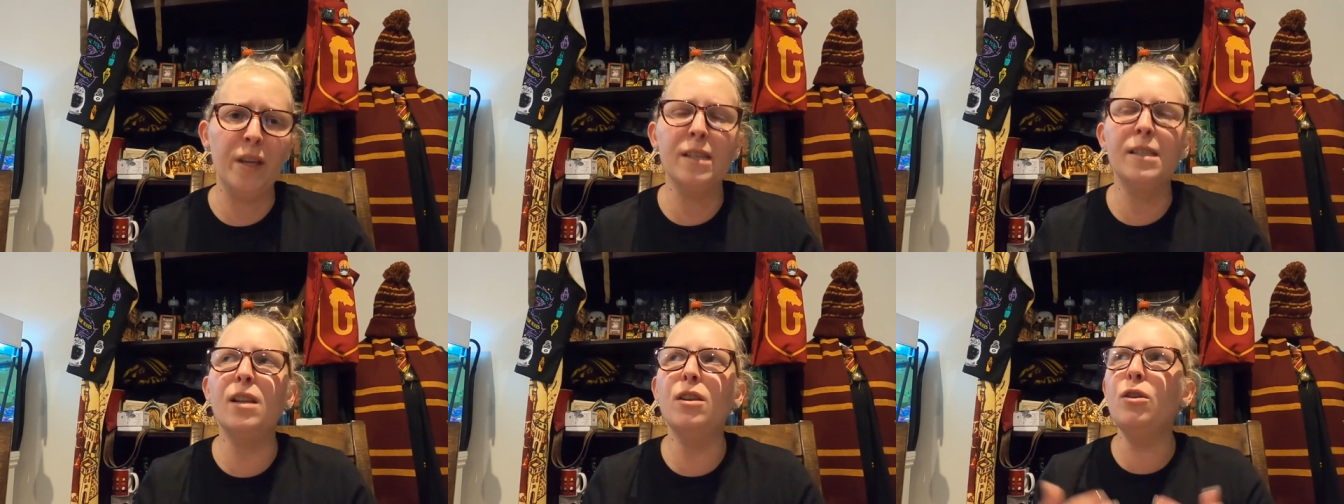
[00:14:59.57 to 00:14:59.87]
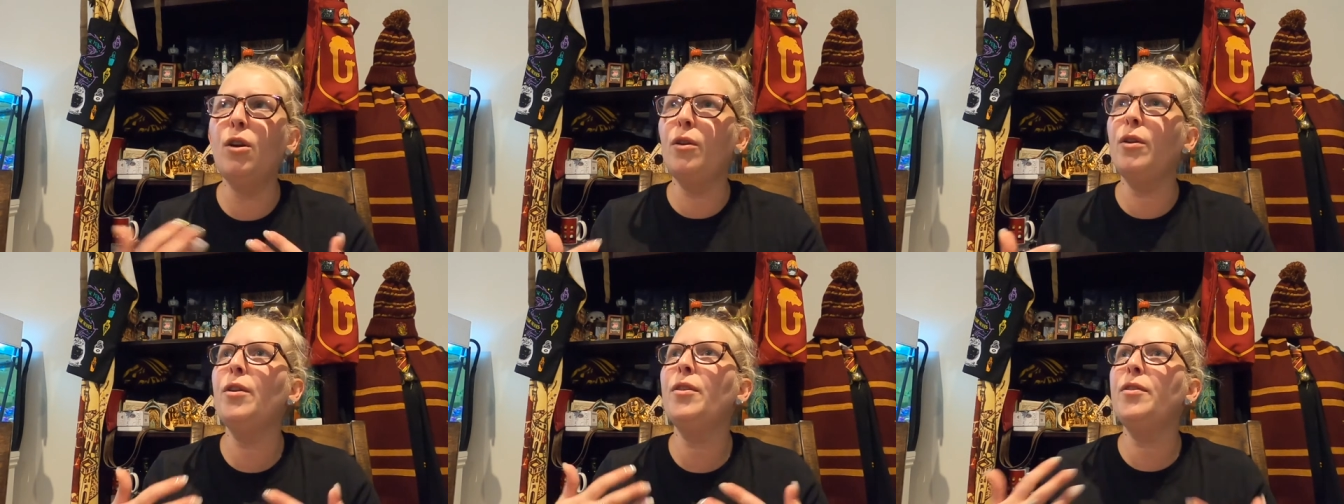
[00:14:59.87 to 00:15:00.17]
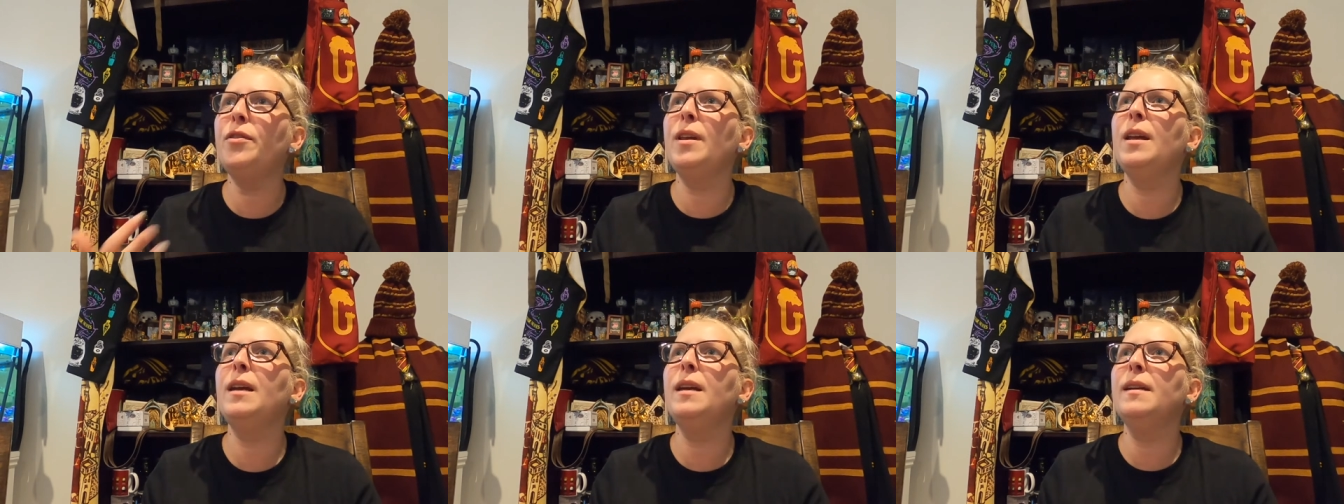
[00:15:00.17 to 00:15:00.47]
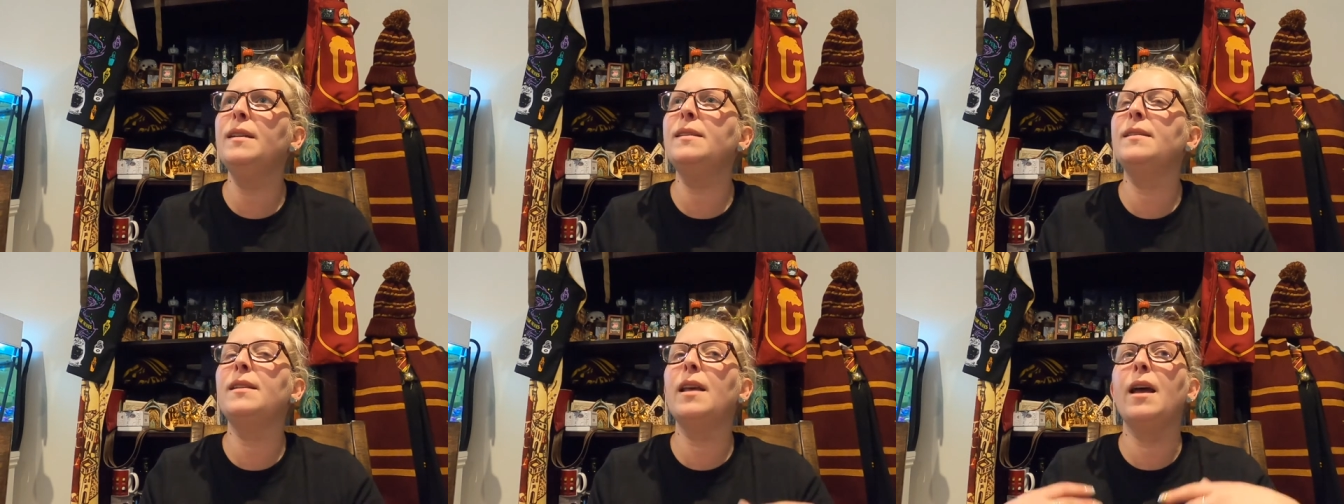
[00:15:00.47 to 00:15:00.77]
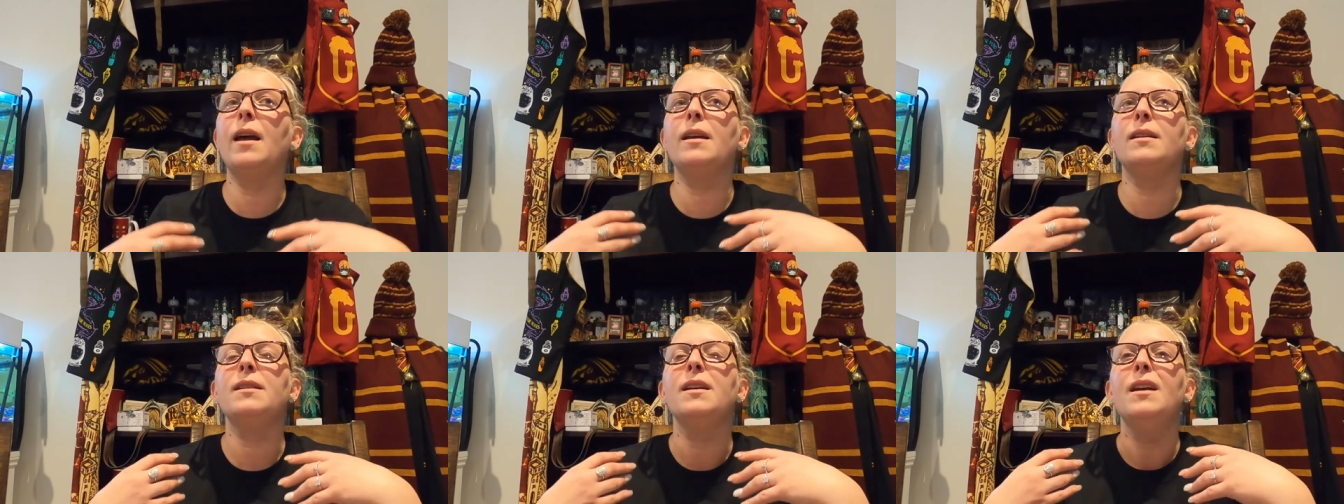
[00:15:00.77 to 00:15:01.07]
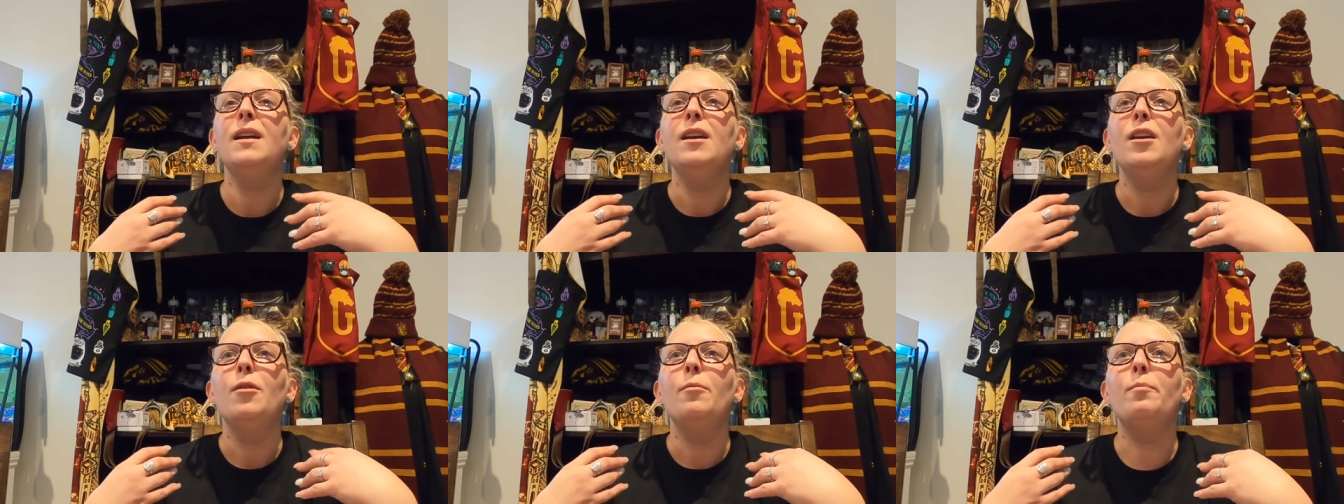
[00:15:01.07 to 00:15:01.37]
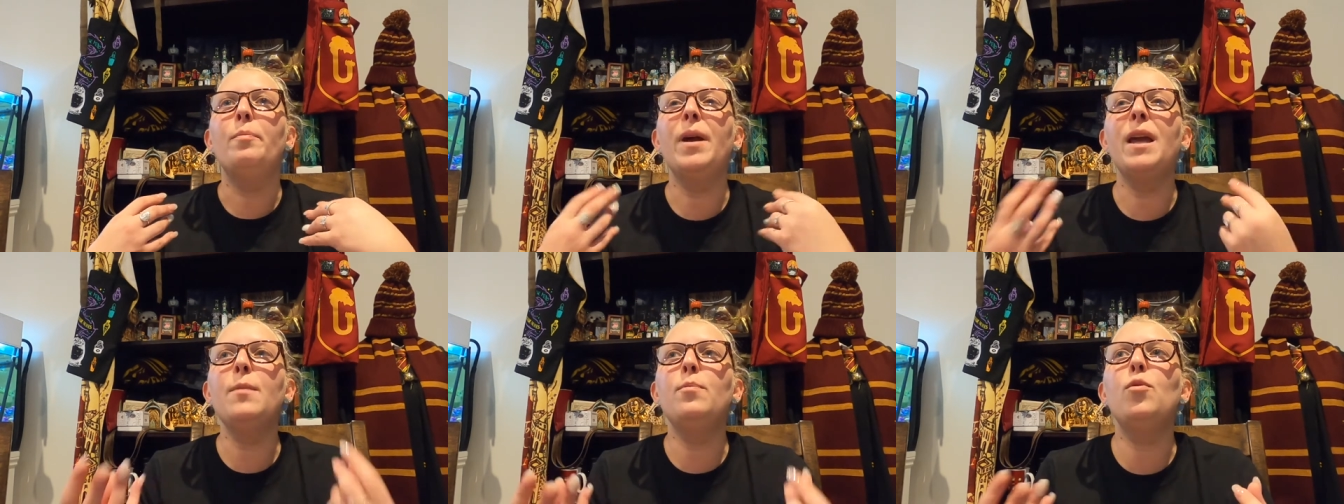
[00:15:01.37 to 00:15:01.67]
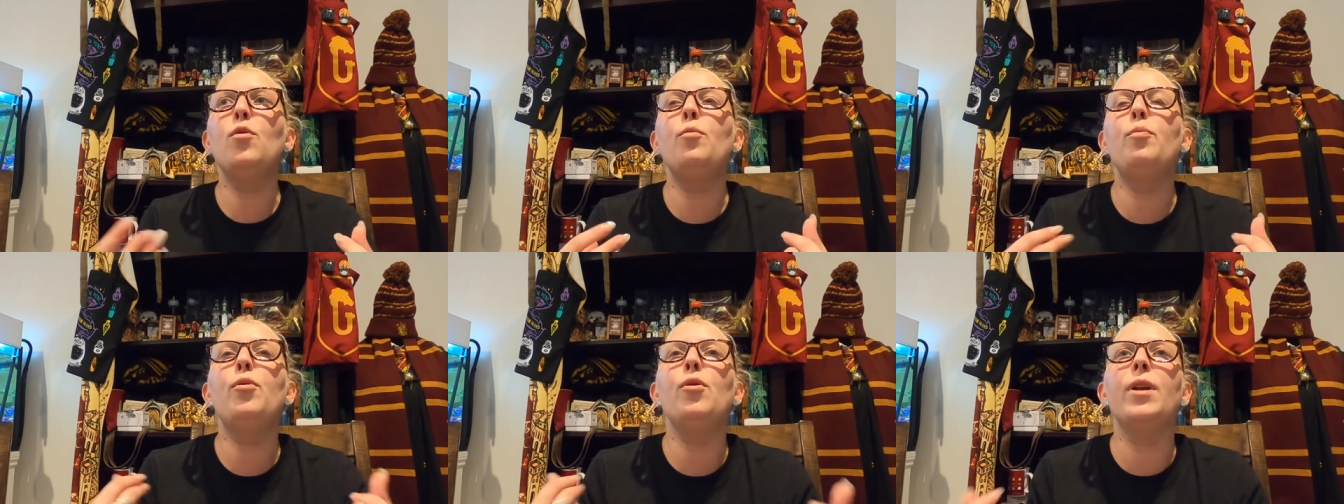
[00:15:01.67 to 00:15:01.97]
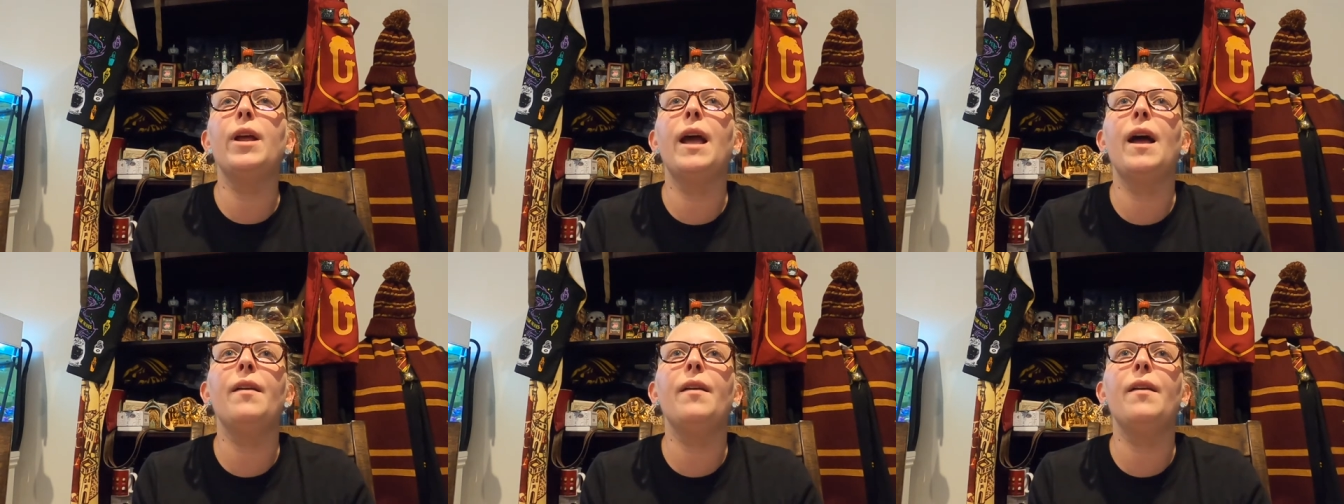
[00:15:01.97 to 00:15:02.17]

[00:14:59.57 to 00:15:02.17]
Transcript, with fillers: There's a lot of things that people put